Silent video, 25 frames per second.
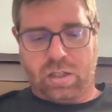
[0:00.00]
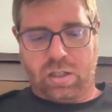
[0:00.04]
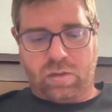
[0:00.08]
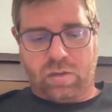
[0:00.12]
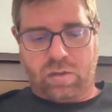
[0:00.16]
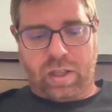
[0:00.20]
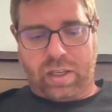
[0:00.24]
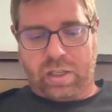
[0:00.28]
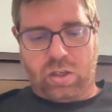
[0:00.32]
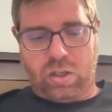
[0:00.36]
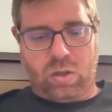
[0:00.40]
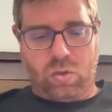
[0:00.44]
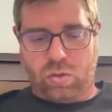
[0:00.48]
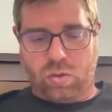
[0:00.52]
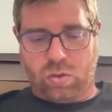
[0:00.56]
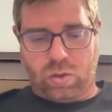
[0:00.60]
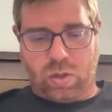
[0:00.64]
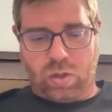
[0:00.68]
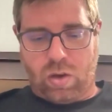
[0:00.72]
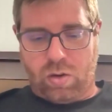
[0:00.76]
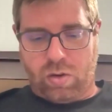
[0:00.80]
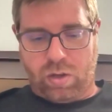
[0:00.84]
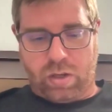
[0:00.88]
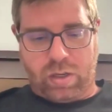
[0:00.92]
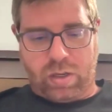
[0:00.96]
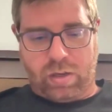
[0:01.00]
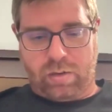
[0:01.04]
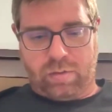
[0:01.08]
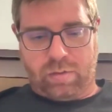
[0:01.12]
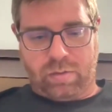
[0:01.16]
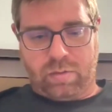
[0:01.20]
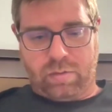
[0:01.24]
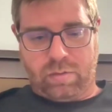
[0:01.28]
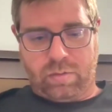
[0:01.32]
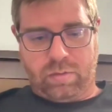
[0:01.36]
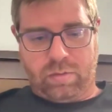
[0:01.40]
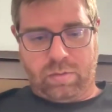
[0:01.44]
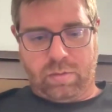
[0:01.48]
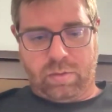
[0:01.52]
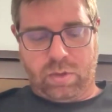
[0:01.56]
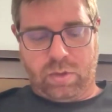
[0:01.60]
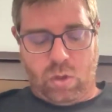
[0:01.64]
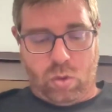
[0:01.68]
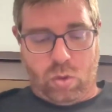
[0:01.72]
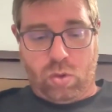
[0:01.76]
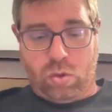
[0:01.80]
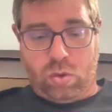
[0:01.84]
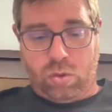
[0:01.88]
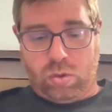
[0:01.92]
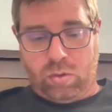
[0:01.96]
just for like user login?
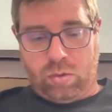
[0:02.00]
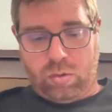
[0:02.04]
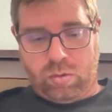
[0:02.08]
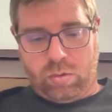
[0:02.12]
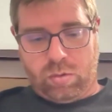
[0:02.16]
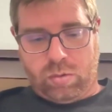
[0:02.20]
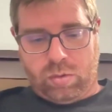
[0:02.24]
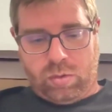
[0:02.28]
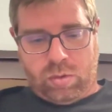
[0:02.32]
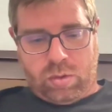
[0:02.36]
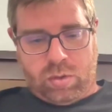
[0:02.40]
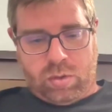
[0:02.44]
Google?